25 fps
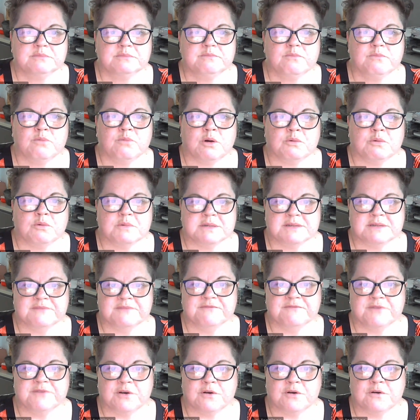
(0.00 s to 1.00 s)
what was
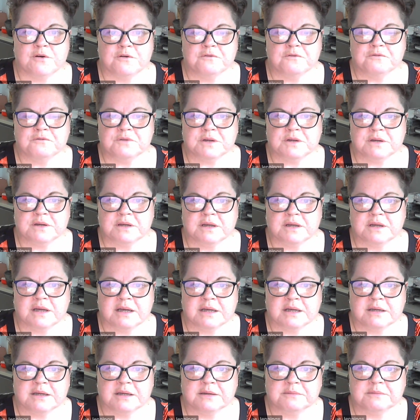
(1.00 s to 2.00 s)
involved
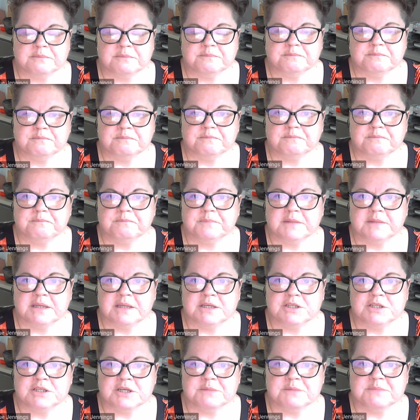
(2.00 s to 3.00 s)

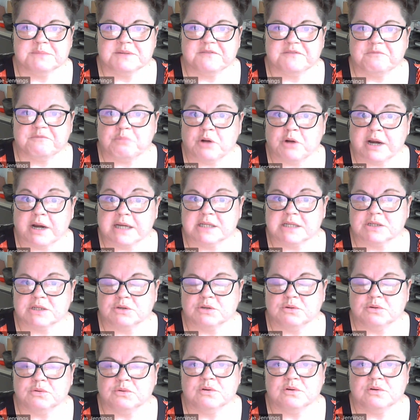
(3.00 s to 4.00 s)
in terms of
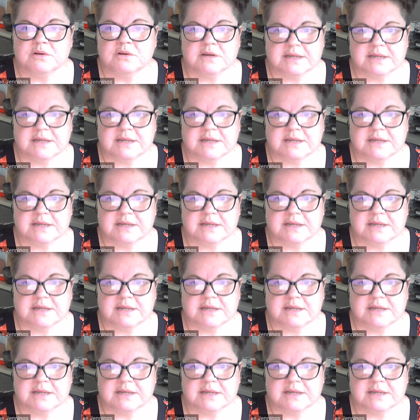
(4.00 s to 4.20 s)
practical